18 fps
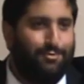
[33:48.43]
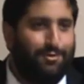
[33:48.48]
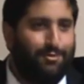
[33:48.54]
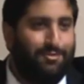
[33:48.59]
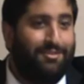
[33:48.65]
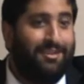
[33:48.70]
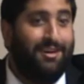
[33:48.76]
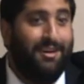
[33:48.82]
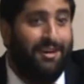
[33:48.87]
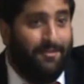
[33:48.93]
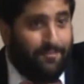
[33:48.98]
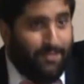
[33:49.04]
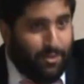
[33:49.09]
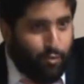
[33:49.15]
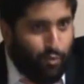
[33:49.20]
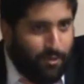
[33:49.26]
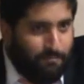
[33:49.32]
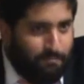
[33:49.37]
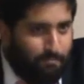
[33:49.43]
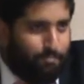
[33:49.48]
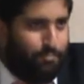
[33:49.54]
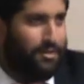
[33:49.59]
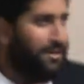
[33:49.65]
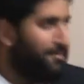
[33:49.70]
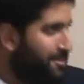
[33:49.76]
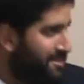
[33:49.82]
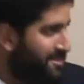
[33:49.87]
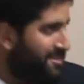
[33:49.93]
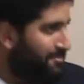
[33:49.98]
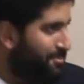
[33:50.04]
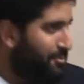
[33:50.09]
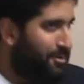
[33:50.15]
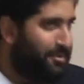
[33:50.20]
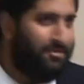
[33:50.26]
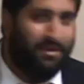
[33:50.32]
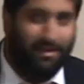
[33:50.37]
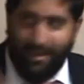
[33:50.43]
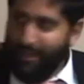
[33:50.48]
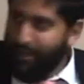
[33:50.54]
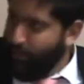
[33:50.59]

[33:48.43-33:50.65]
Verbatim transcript: River over there. It's one big Mississippi River.